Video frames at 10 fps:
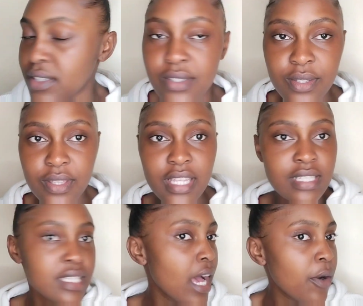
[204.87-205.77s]
So
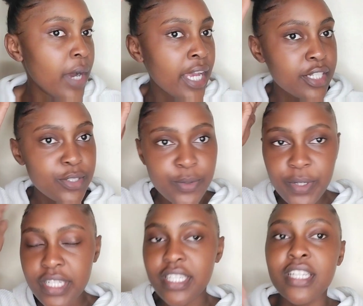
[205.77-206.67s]
that's how I
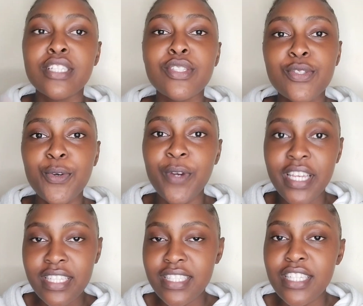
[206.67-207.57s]
do it. It's so
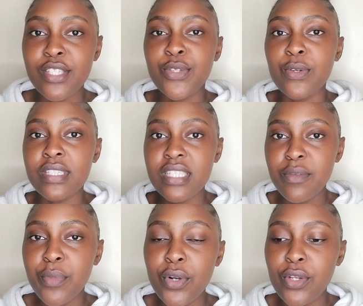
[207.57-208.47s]
easy, so
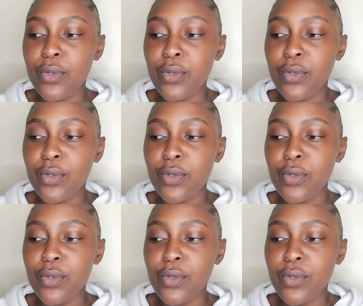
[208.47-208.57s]
simple.